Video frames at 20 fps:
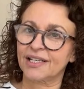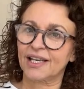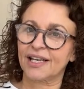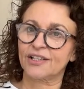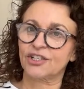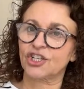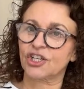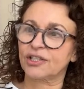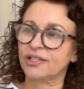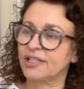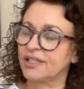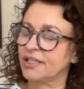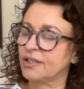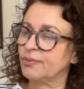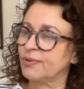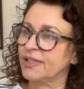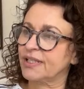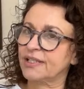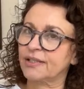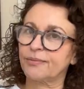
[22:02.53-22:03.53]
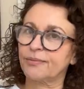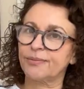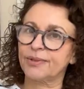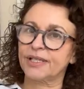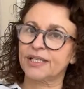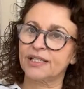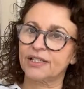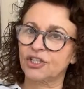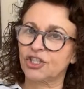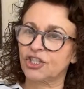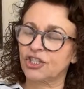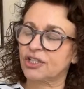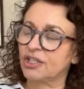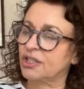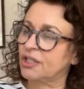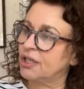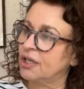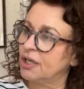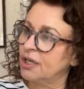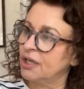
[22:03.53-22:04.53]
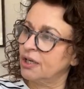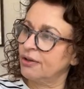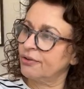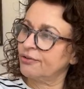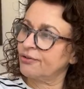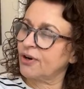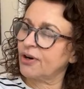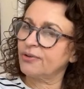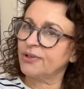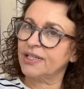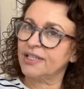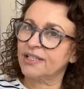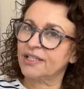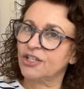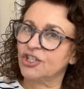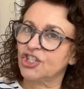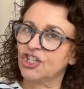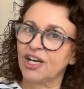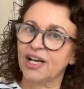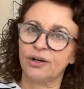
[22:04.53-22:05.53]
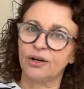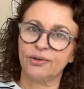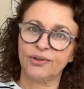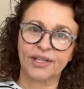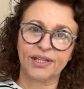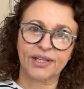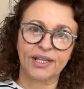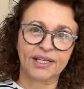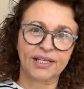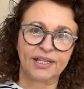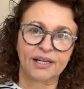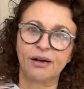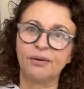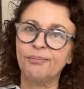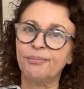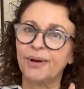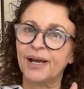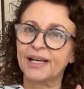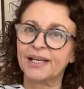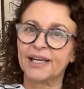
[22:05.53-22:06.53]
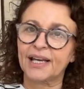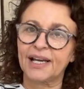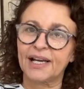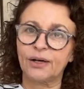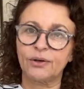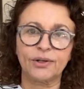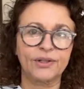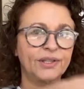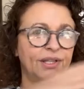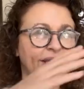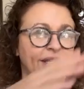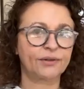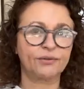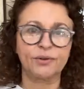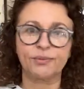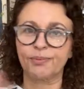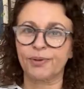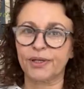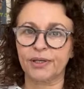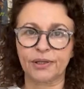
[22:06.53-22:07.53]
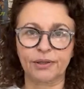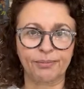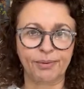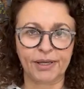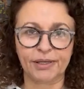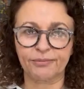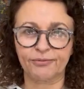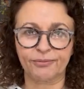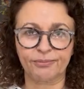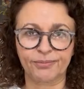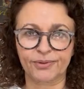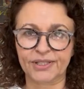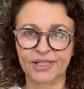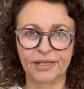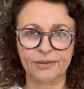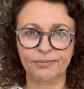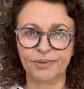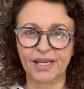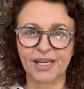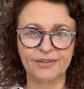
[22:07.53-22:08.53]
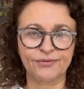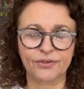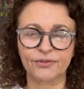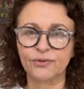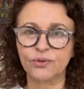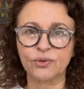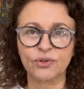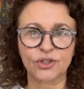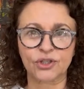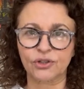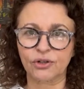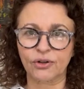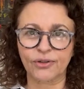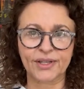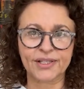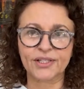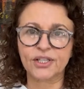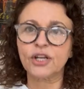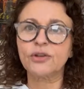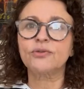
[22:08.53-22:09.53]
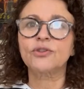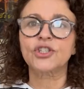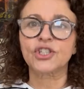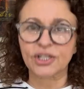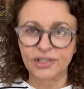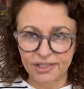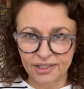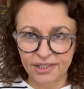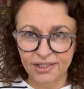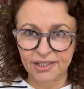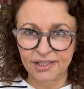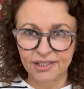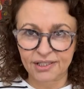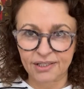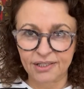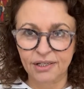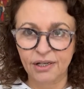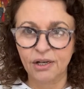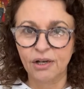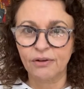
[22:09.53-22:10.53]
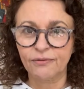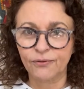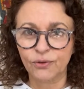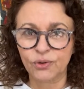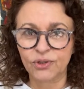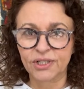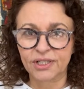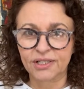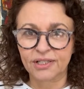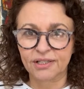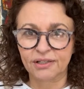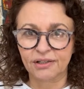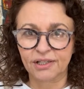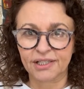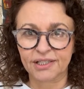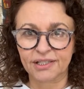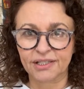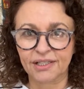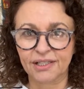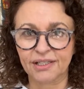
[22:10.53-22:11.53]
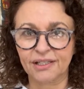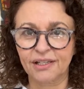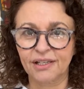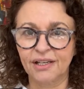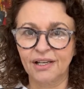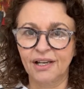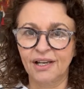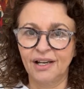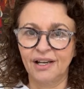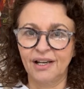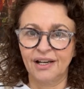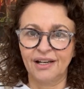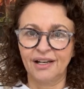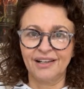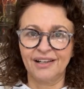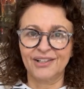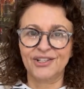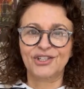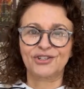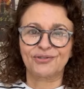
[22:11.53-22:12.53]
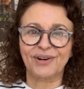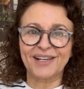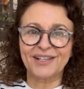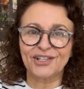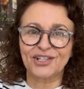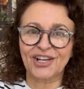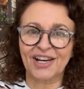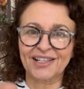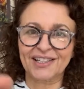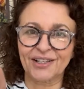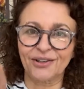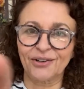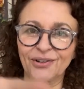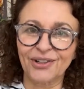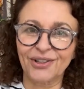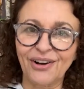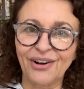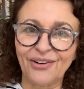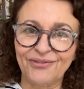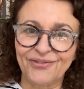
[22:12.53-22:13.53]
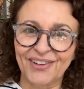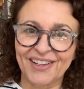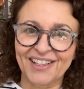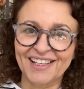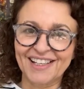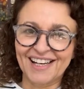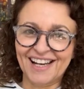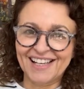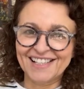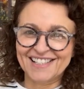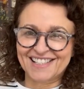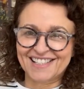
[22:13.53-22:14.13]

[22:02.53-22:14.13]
get justice when somebody is just thrown into jail and then they come back out and then they repeat the same behaviour? Of course not. There's no justice for society. Uh, straight jacket on laughing gas,